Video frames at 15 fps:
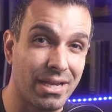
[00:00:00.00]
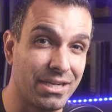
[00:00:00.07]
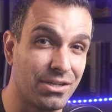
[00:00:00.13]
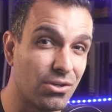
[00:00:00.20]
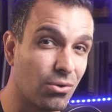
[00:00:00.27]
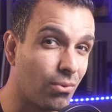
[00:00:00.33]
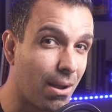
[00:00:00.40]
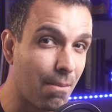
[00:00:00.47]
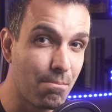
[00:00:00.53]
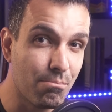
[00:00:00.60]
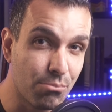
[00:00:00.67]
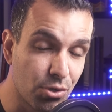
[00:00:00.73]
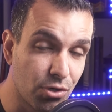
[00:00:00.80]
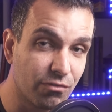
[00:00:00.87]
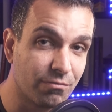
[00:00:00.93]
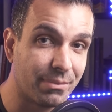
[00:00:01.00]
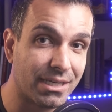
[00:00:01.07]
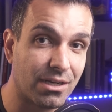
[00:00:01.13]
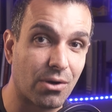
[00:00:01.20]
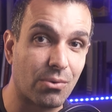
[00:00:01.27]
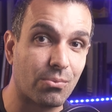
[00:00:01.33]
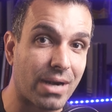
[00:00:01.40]
and you don't want
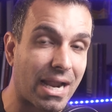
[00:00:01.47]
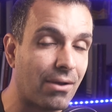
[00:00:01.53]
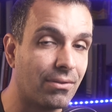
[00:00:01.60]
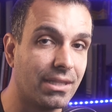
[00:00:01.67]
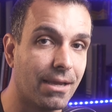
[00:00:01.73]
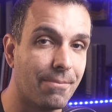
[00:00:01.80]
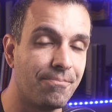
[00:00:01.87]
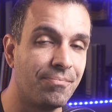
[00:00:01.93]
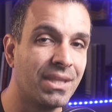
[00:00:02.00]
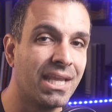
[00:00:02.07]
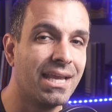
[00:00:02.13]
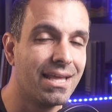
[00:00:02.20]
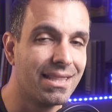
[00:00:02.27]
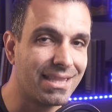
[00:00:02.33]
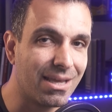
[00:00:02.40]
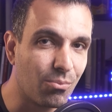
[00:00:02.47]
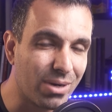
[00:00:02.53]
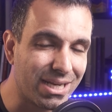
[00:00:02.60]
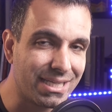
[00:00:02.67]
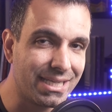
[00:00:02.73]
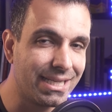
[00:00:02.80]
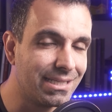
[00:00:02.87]
movement around them, then we
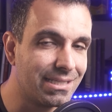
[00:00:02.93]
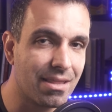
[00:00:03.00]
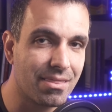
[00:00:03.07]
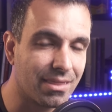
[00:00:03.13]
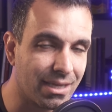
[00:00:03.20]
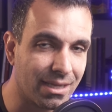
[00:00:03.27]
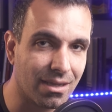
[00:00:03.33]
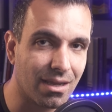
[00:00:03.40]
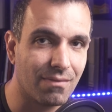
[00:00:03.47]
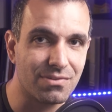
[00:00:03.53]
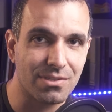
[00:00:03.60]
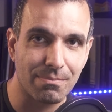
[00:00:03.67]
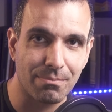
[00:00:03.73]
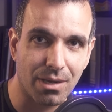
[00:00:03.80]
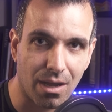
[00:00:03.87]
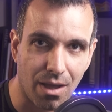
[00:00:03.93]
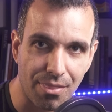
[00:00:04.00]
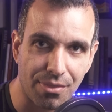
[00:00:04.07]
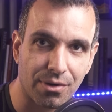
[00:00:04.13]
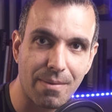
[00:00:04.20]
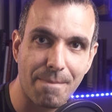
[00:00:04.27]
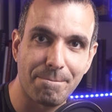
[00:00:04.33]
need to think of some
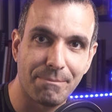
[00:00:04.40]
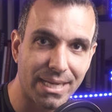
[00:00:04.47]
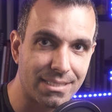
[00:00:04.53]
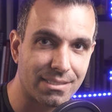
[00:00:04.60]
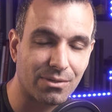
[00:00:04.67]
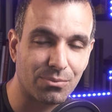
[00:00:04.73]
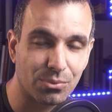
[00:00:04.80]
other basic